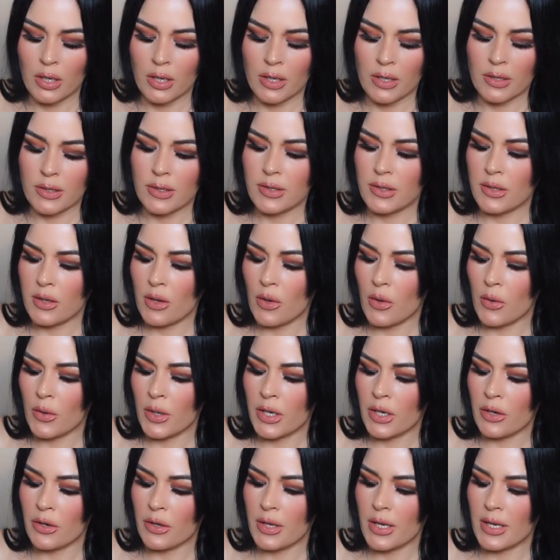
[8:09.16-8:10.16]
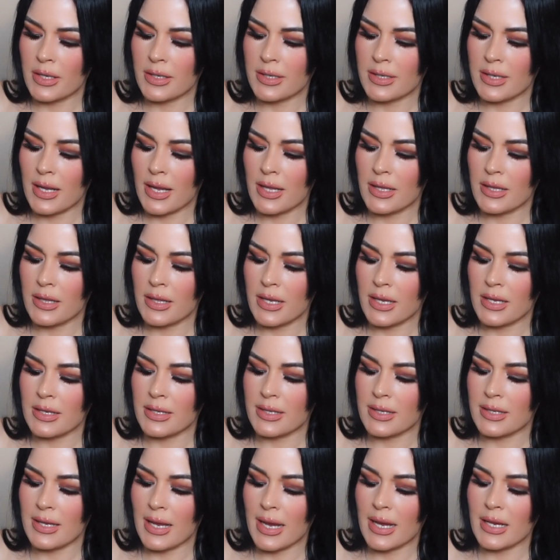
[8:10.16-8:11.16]
So here they sent the
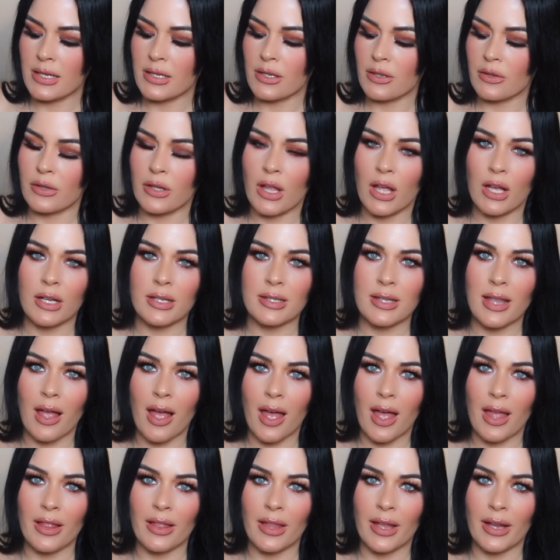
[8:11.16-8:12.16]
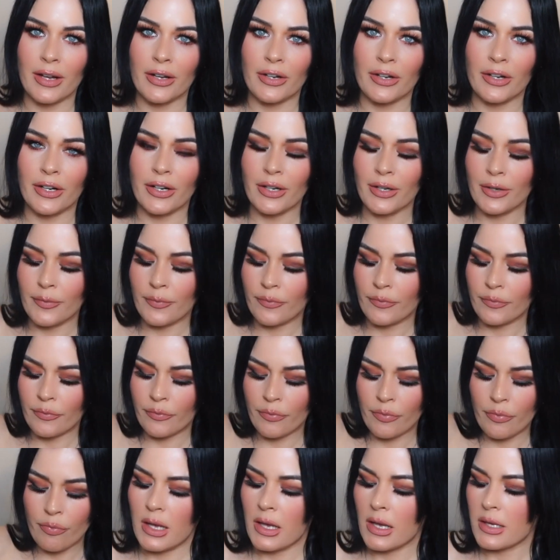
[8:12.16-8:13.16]
Saint Lux Highlighter,
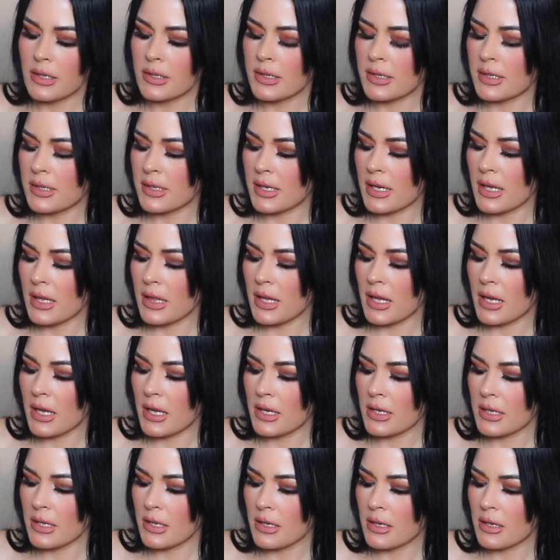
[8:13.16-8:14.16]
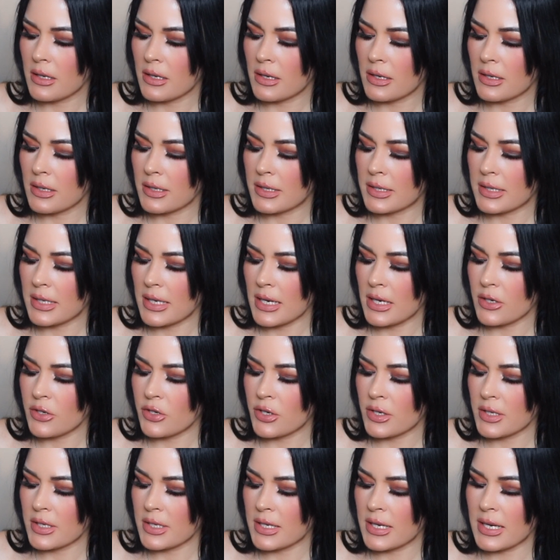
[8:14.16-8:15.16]
Scylla Seed
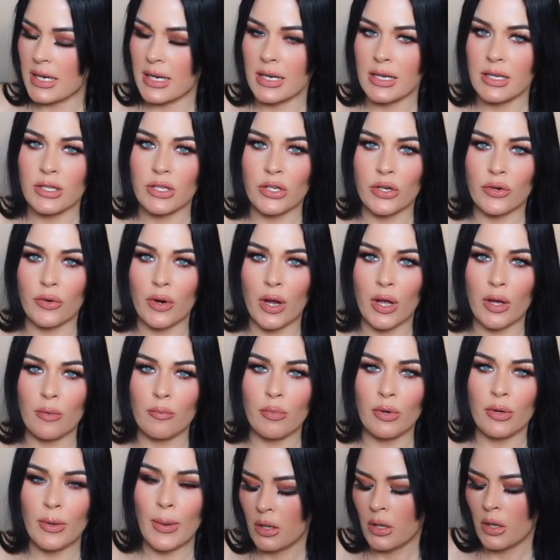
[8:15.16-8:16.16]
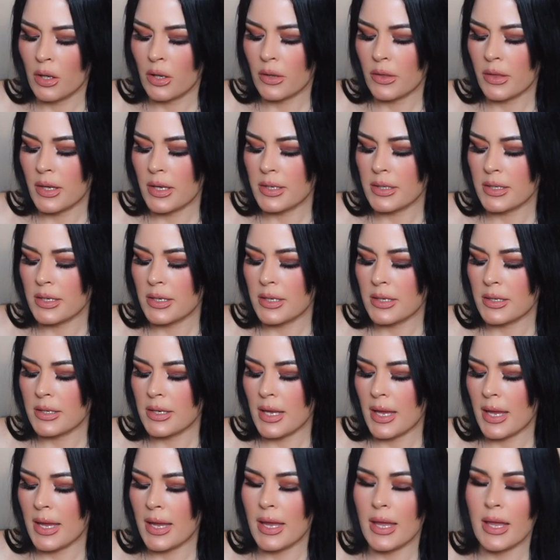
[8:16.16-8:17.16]
to Skin Scrub. This
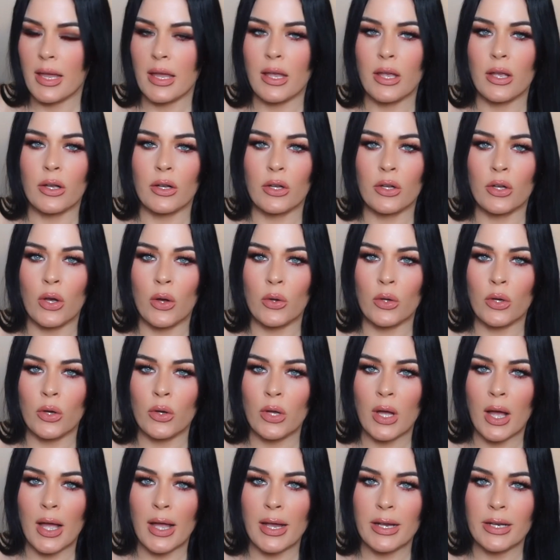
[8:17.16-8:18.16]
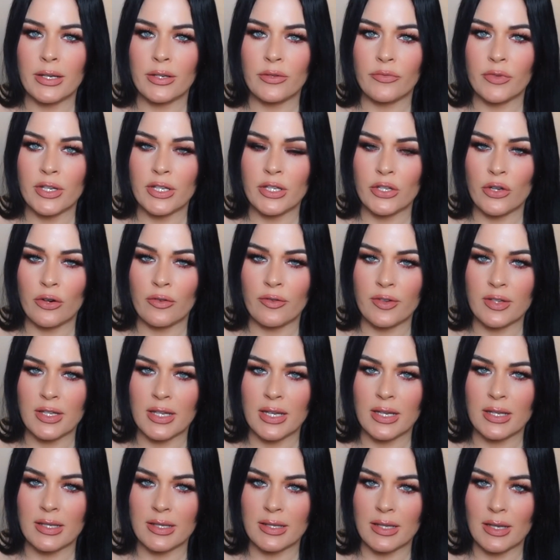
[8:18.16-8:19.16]
is a Coco Kind
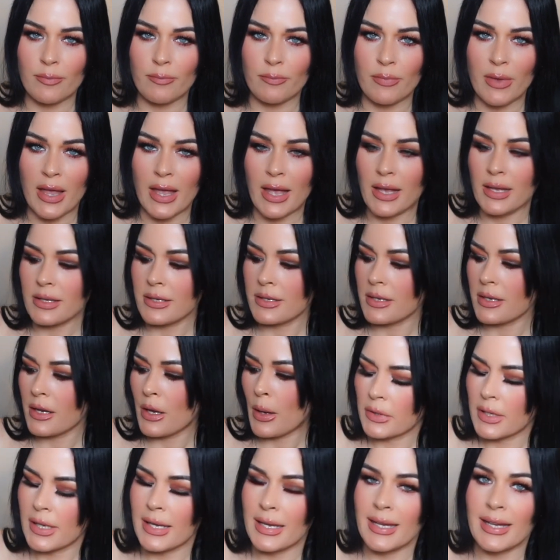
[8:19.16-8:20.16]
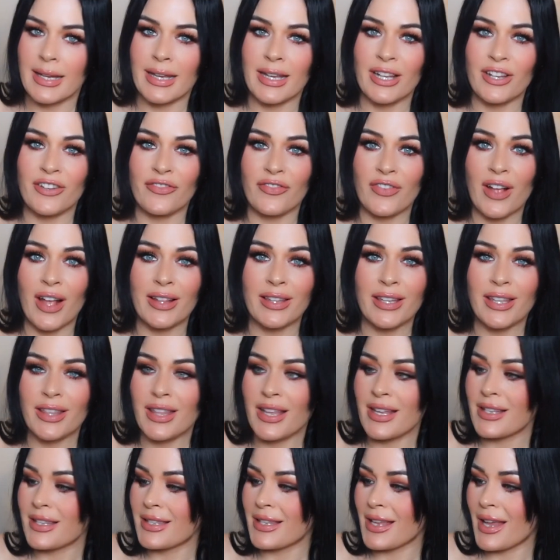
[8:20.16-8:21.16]
Resurfacing Sleep Mask. And finally
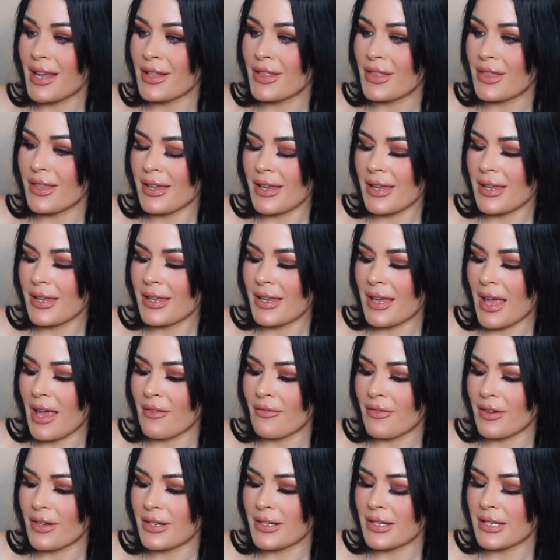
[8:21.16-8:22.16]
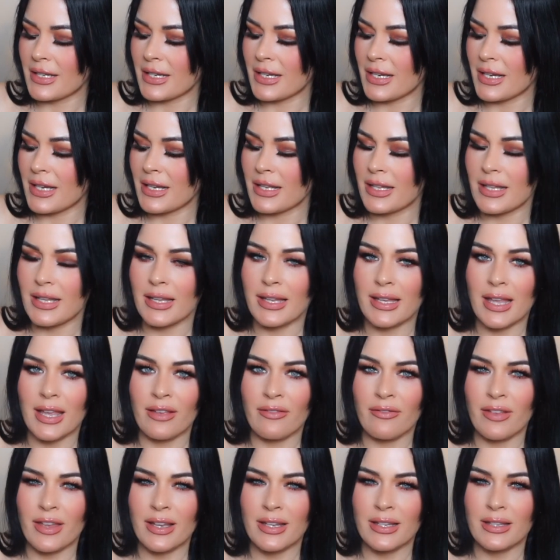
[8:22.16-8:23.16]
they sent the Kat Von D, the
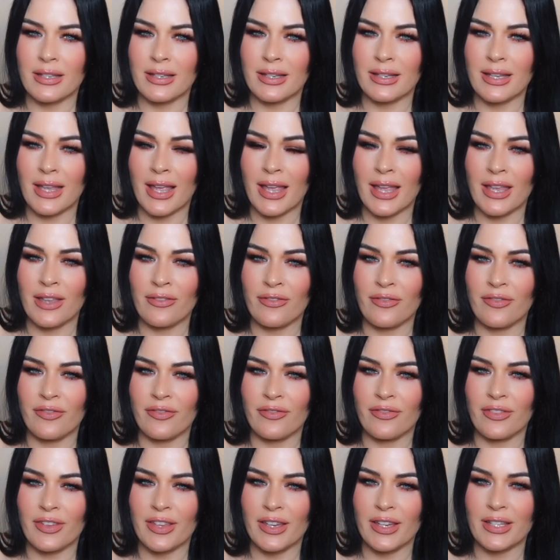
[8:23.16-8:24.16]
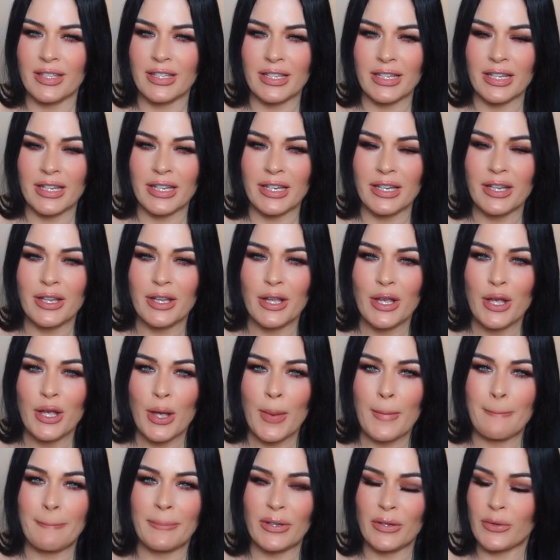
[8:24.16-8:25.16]
KVD
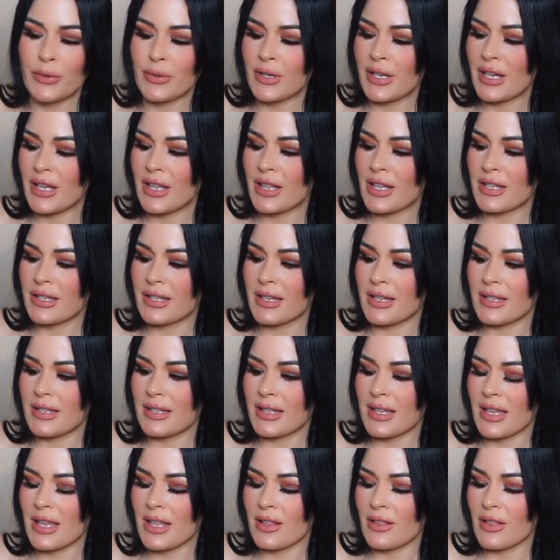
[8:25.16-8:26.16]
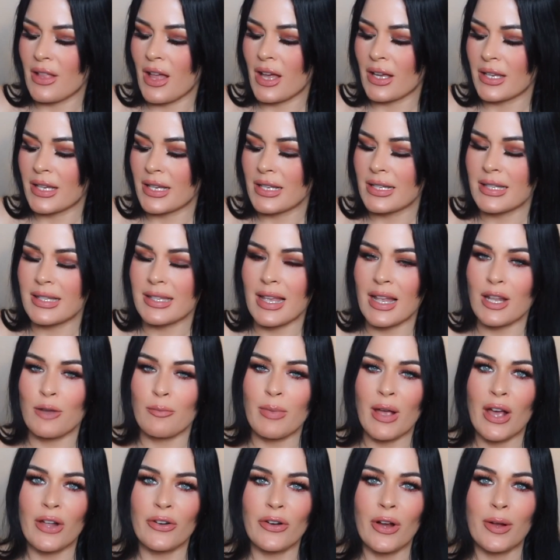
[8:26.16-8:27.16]
Beauty. This is the Locket Setting
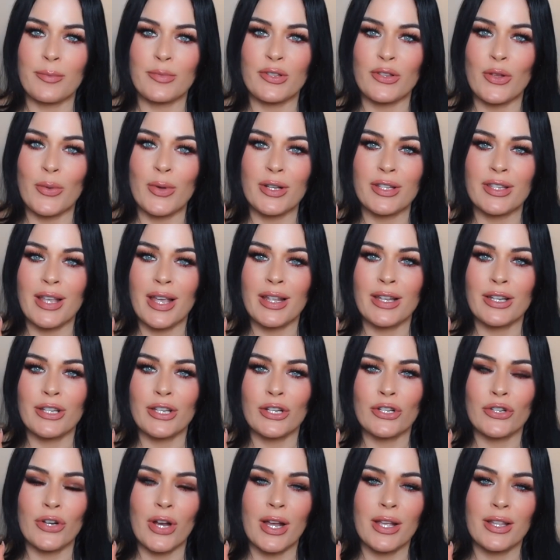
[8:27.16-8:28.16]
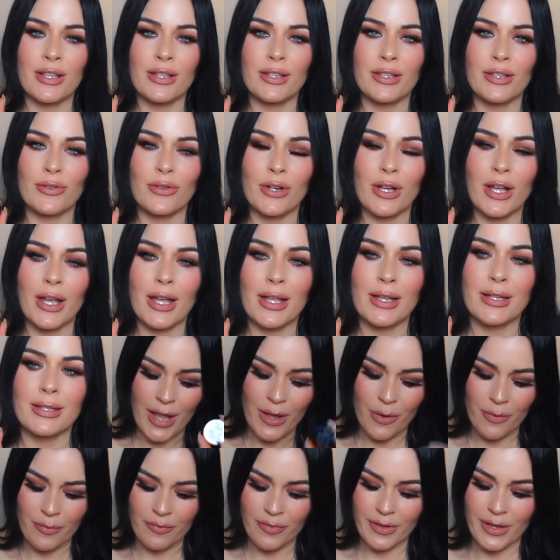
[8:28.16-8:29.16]
Powder. I'm so excited to try this, you guys.
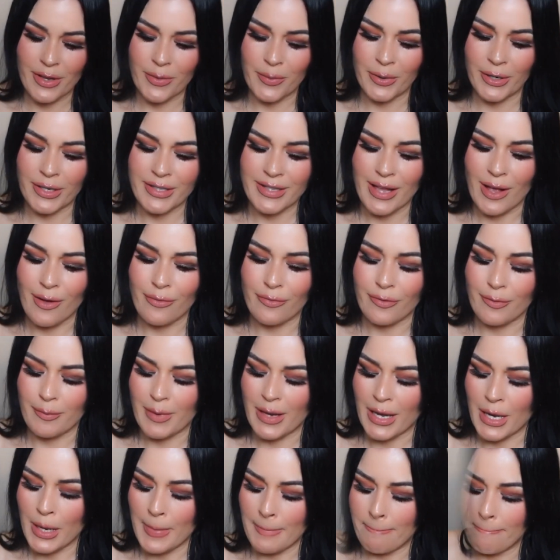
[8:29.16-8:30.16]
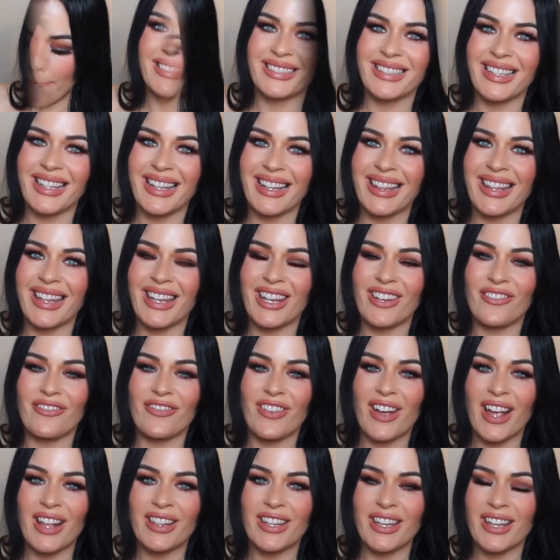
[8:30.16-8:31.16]
Hopefully it works out for me. And then
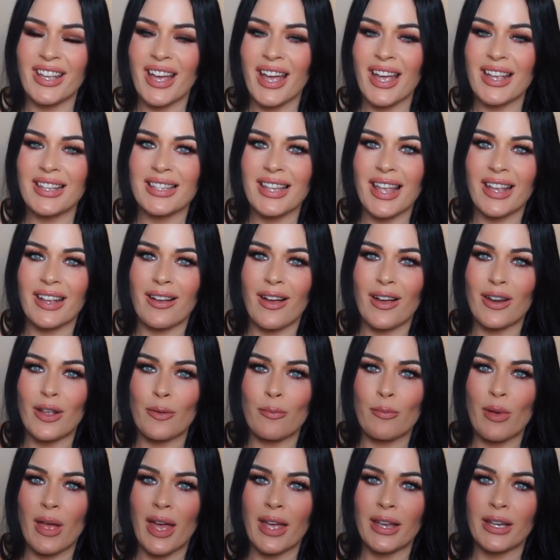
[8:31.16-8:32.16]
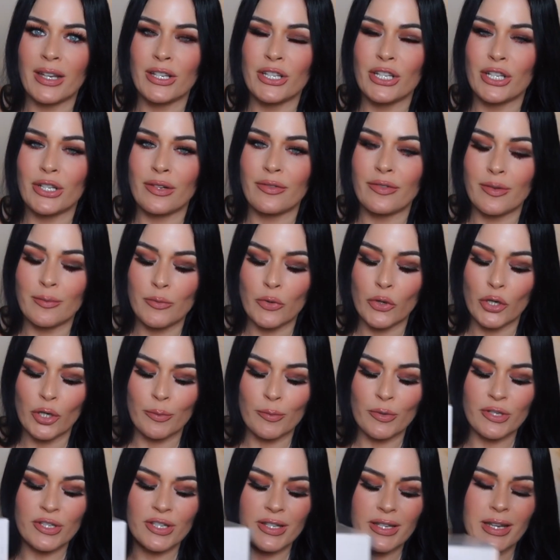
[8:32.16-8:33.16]
finally, guys, I got a package here from
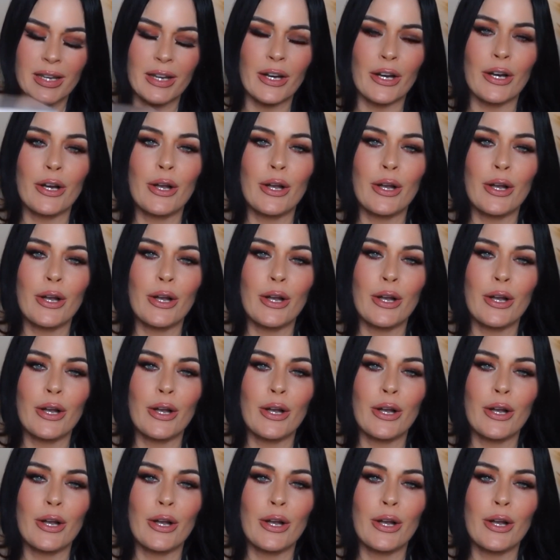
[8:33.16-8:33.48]
Laura Mercier.